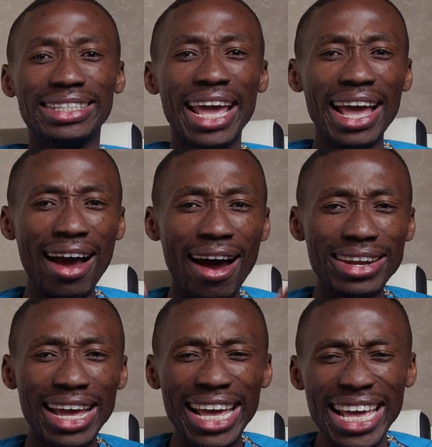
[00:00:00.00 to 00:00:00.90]
They are
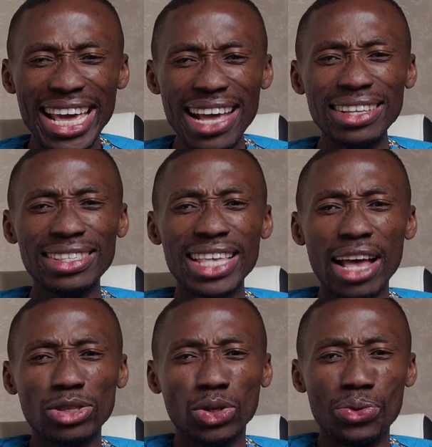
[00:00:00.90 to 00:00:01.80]
the
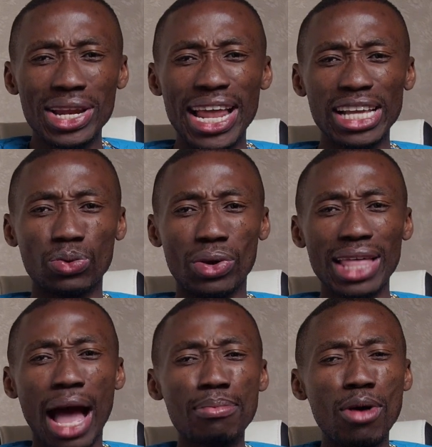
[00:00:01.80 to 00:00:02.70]
easiest to relate
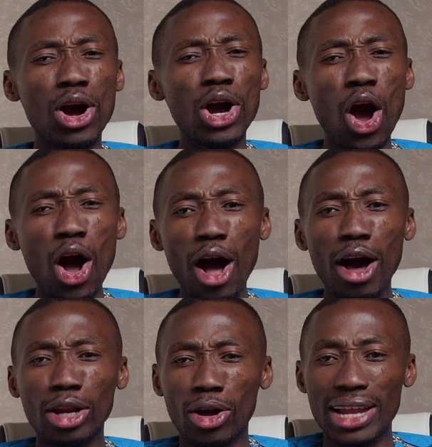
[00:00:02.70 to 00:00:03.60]
with among
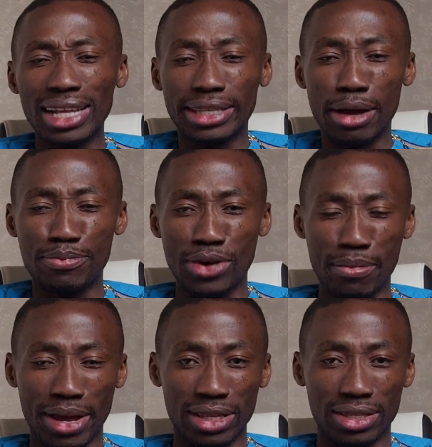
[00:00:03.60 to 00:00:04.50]
all other
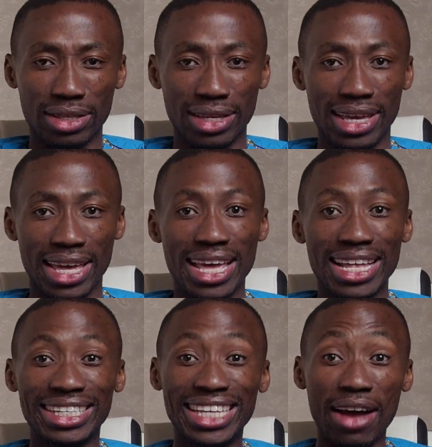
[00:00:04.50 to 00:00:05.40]
temperaments.
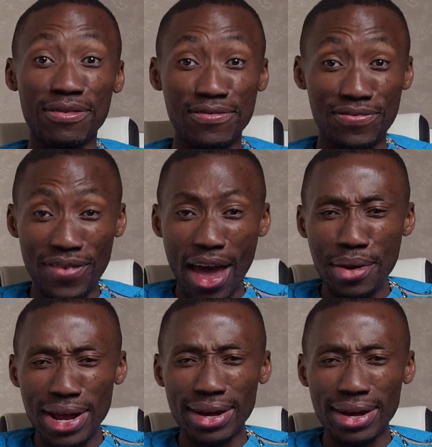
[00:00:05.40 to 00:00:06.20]
They are very